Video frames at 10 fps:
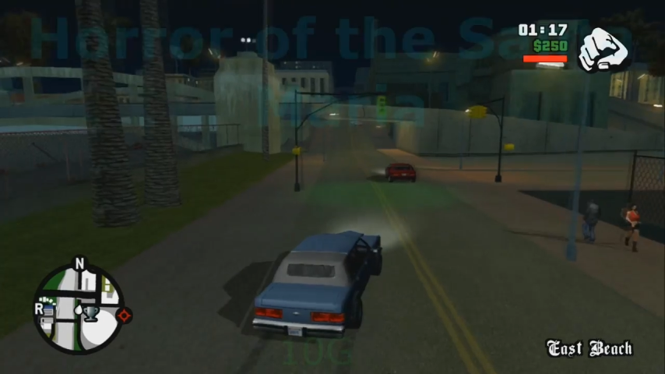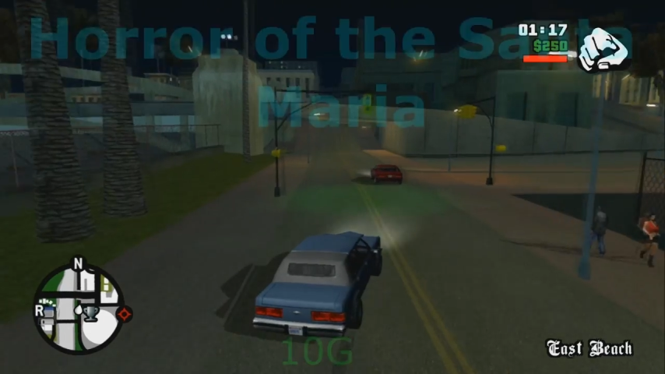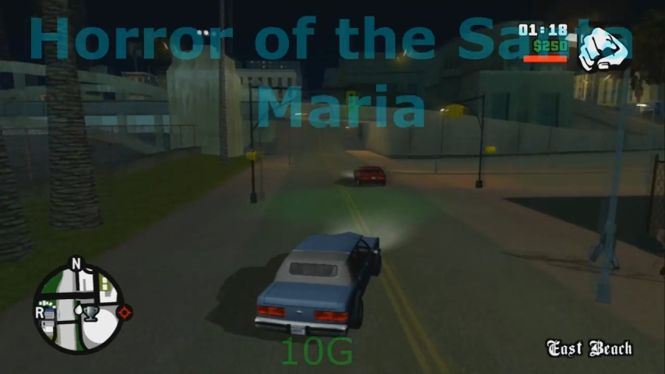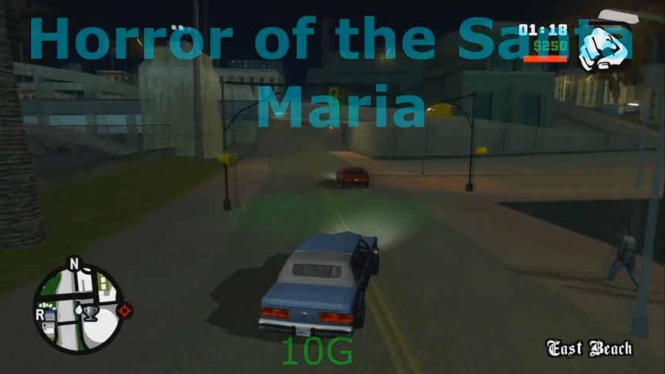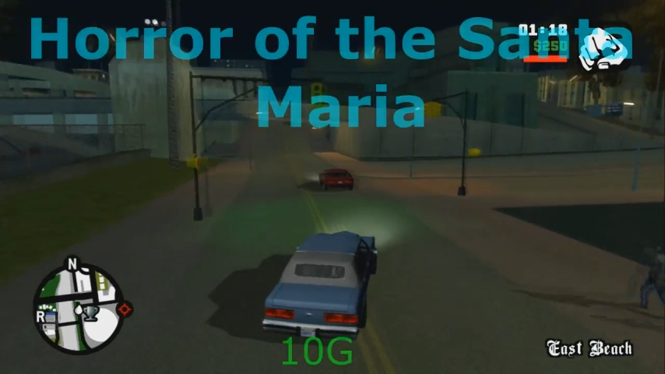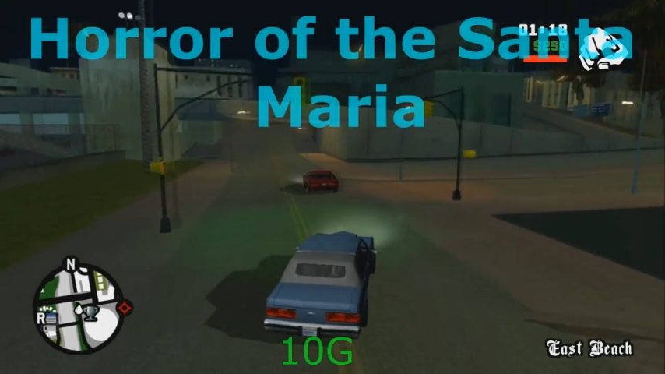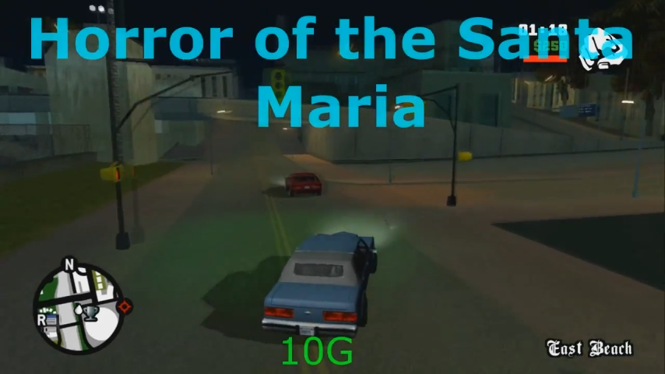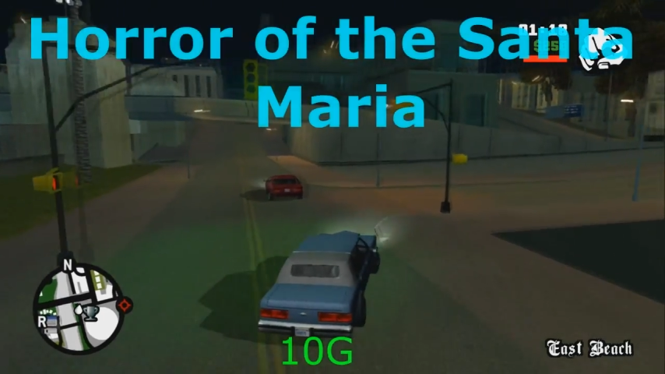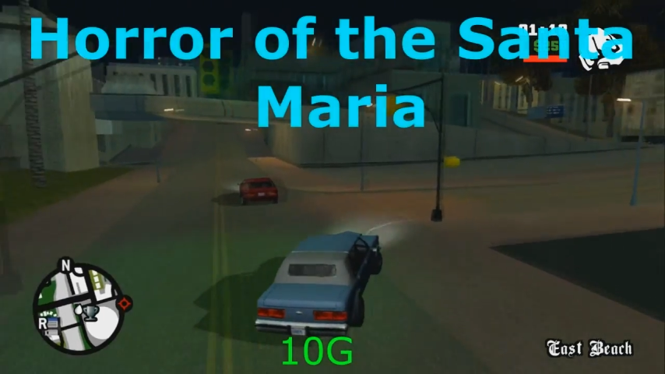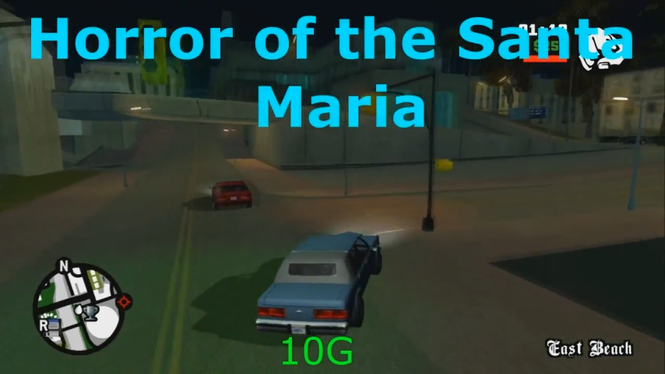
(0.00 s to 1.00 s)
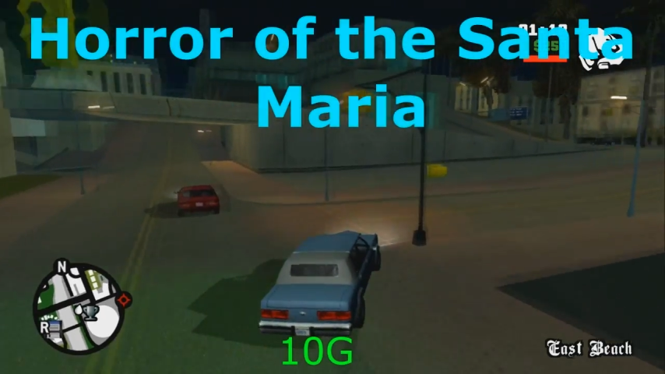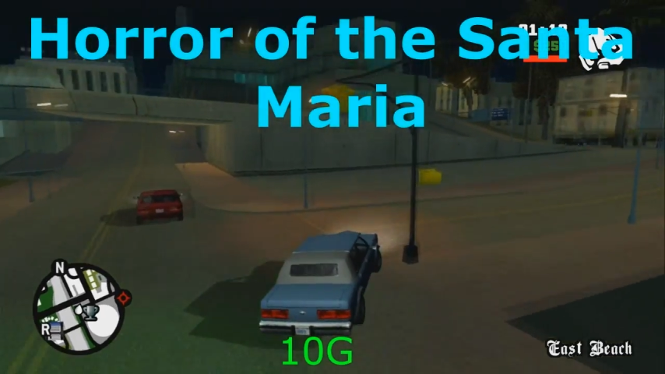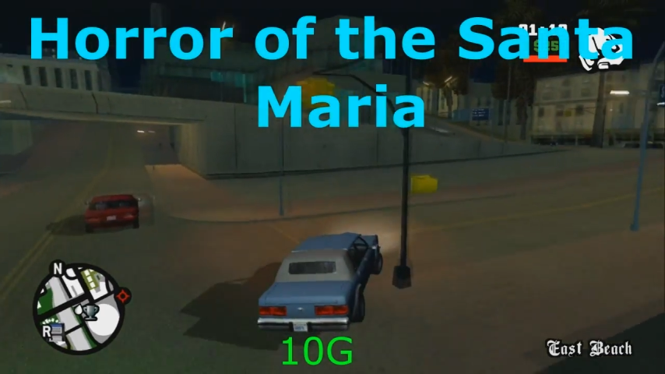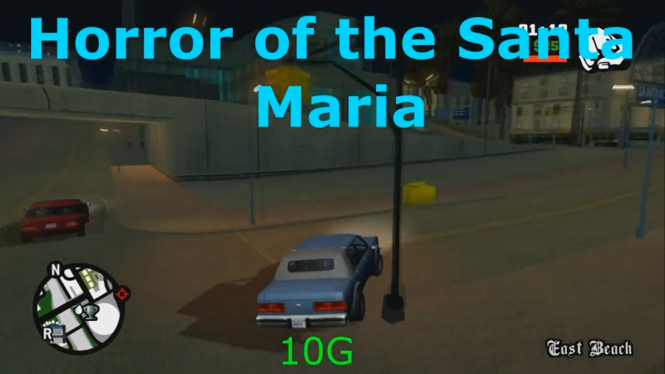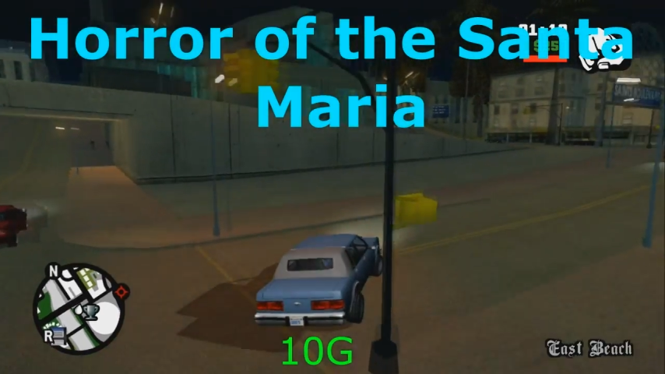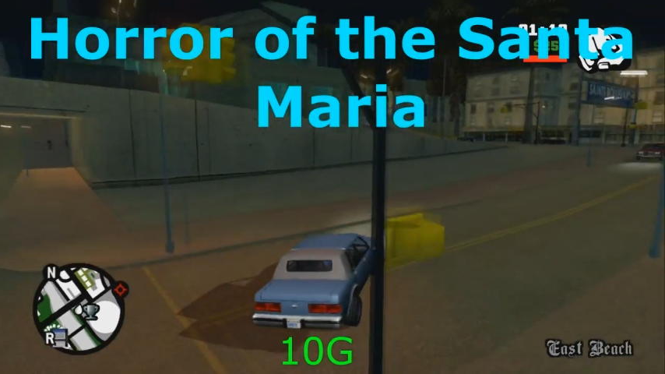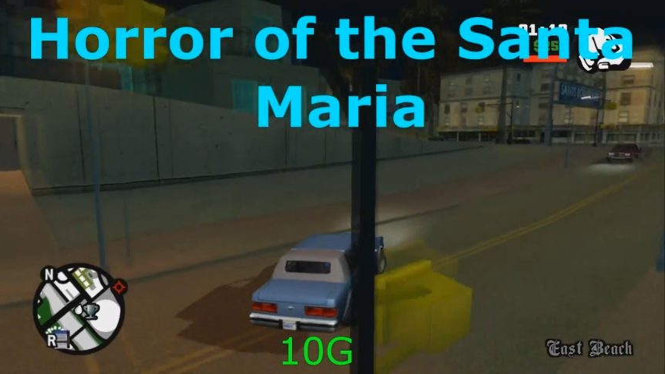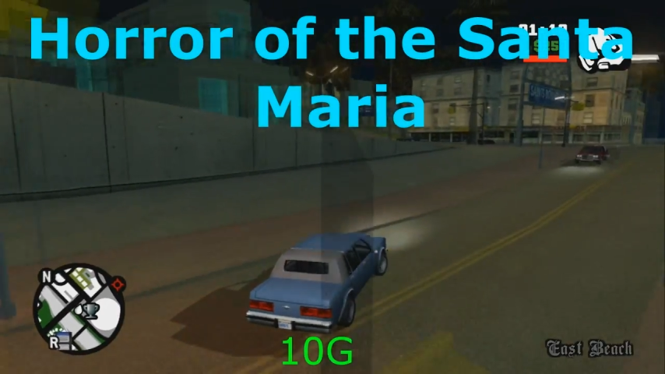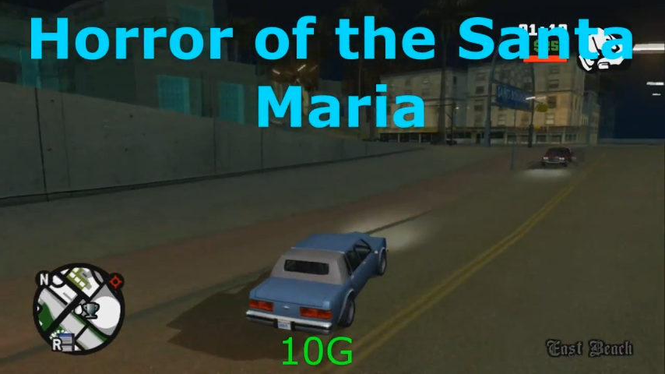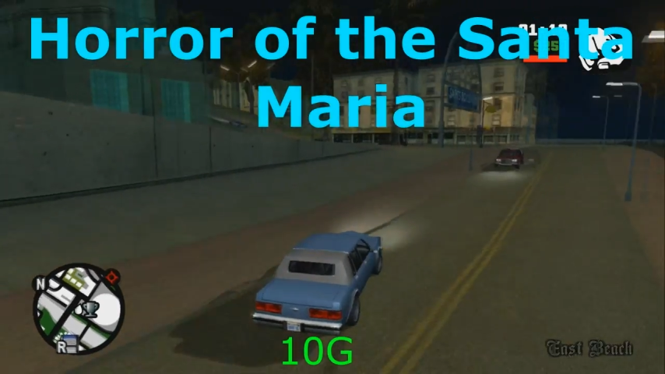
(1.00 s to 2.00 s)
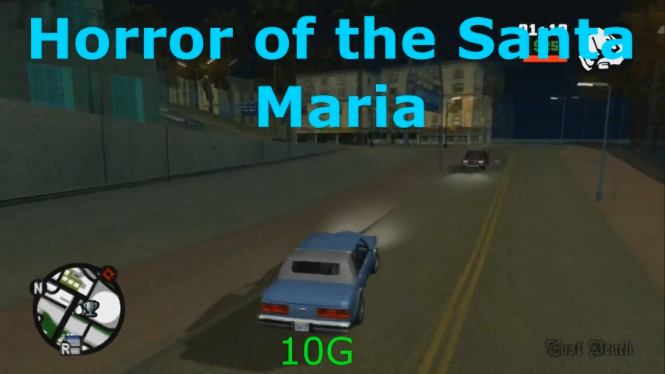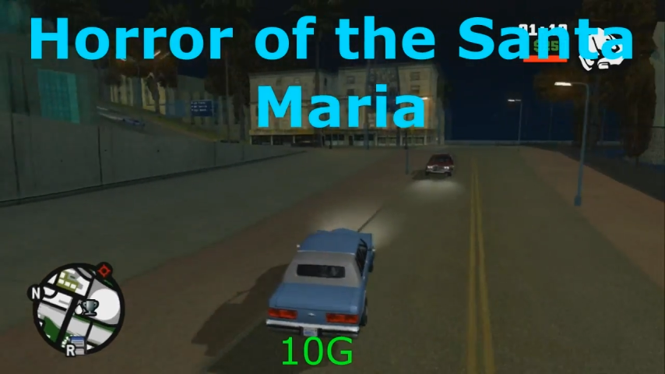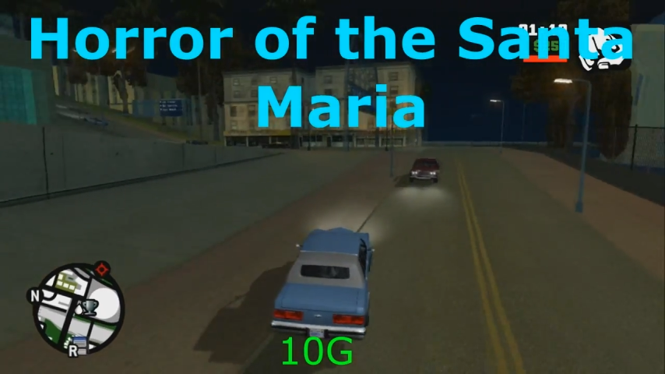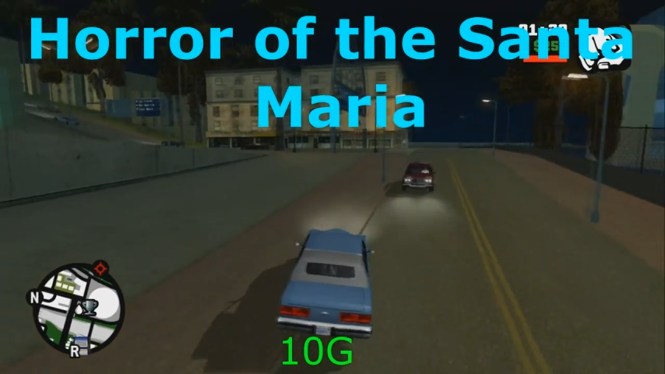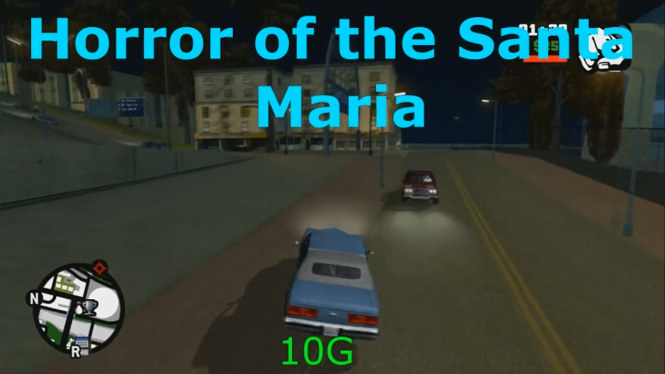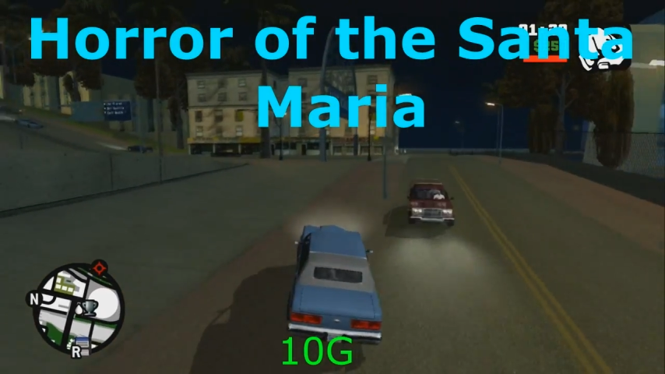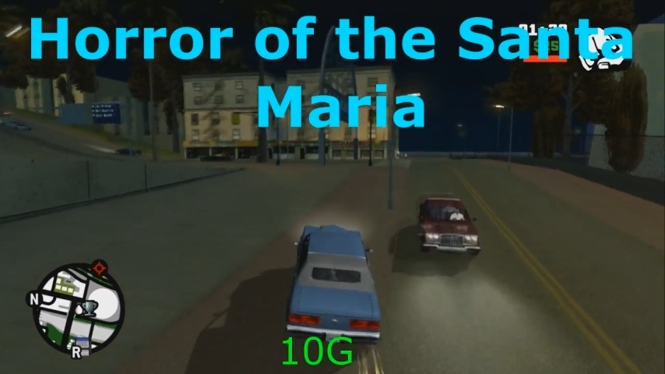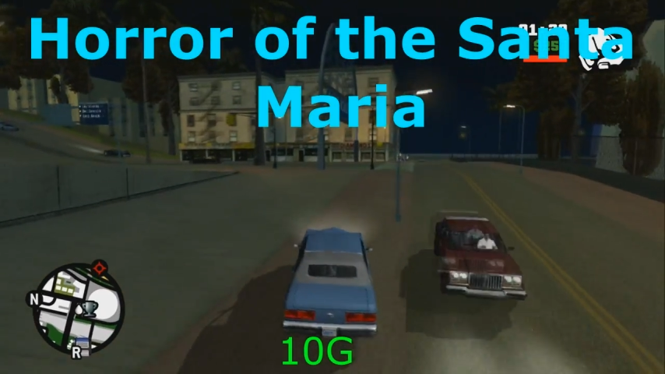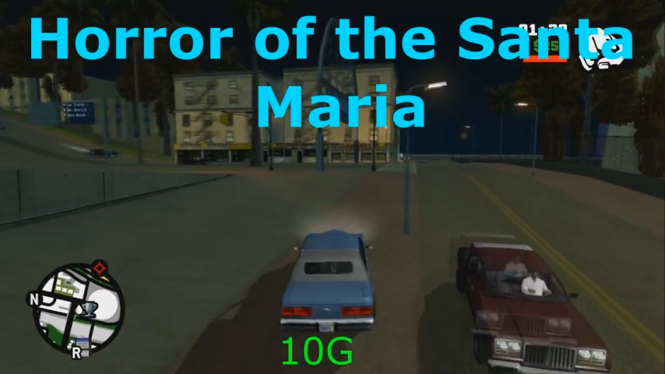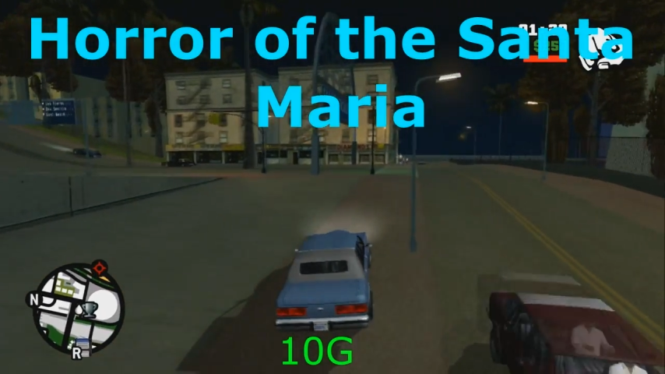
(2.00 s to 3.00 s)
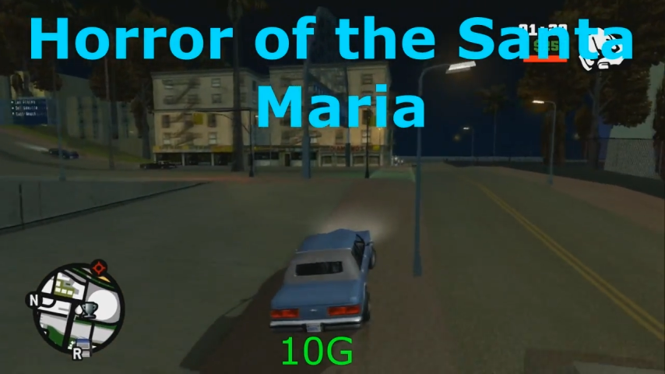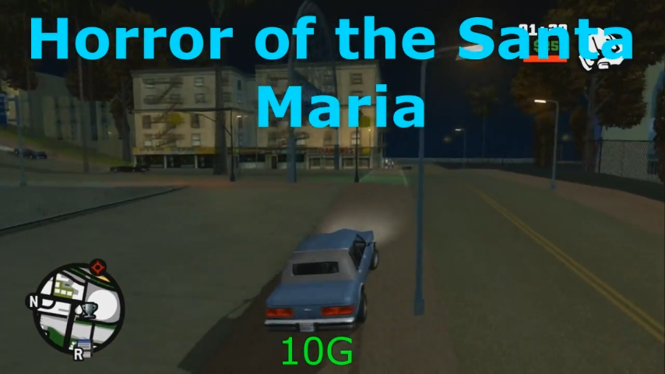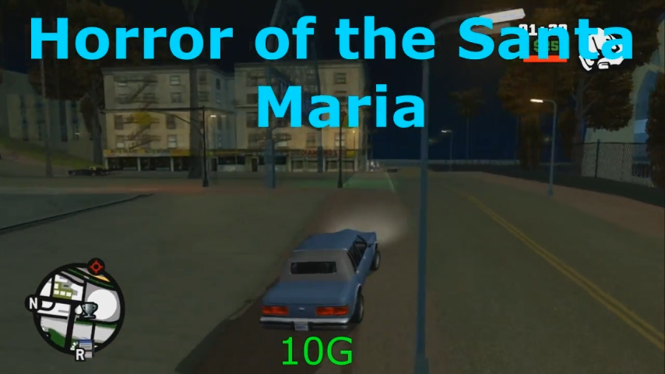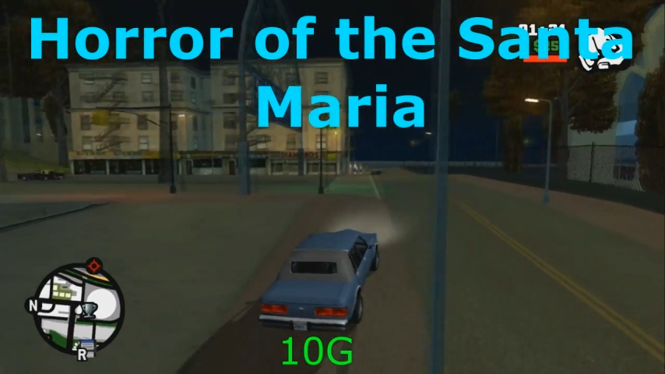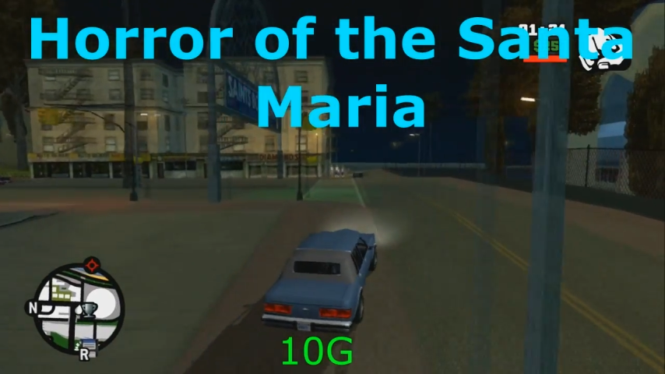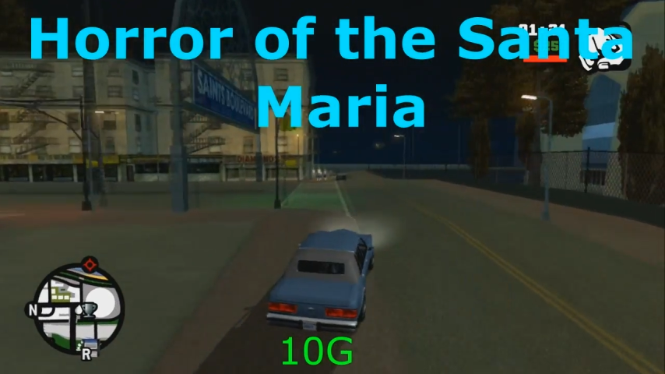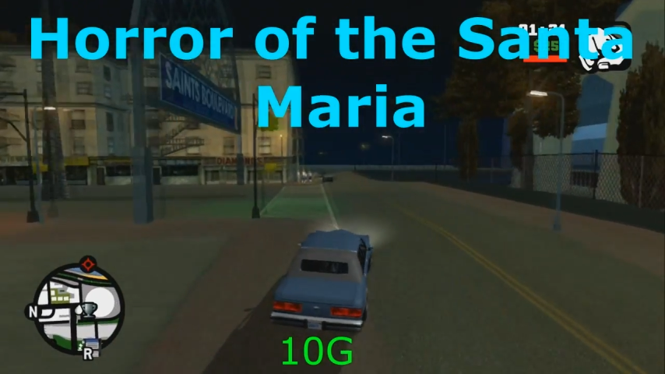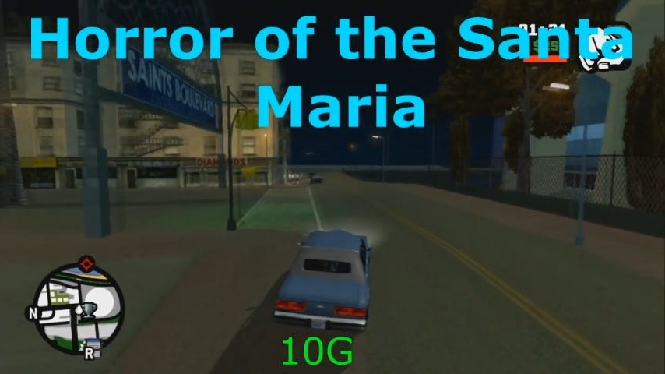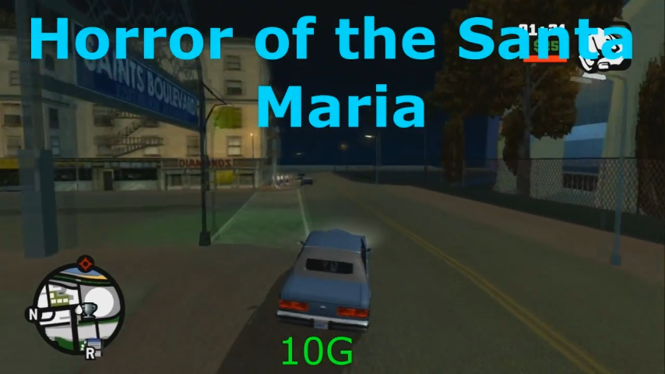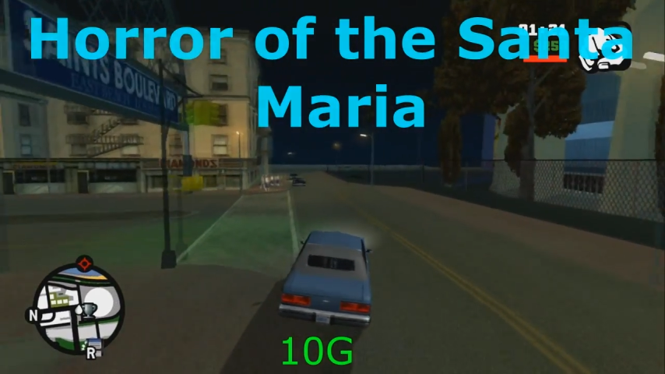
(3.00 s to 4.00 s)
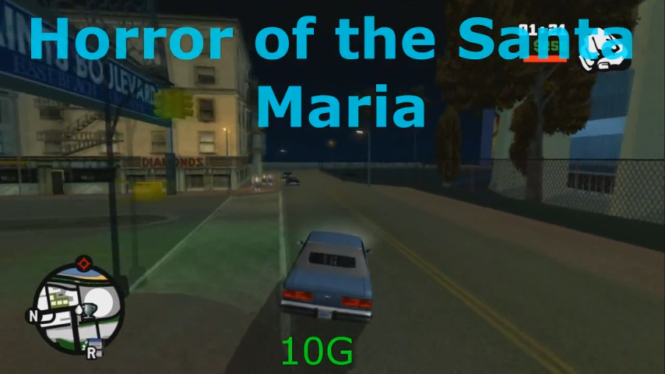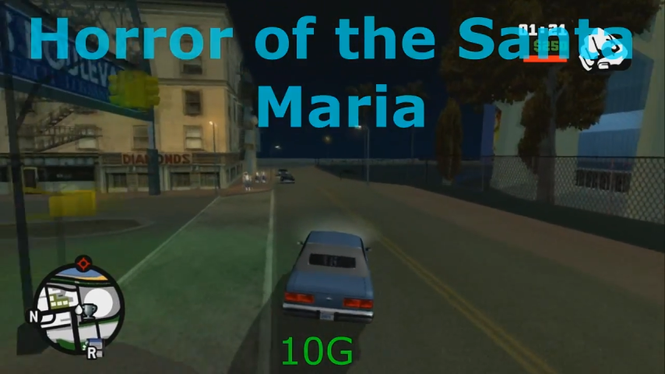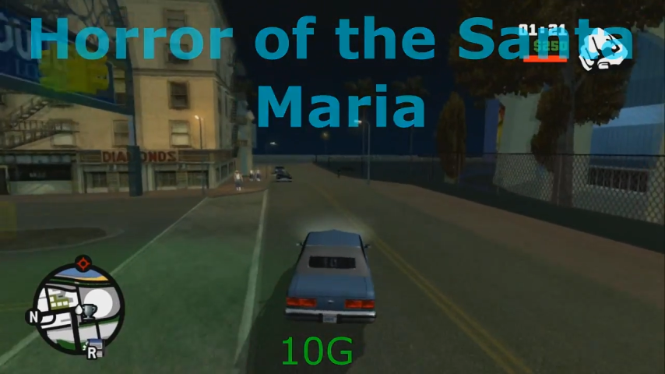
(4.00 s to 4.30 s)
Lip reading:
Nobody's mouth can be seen.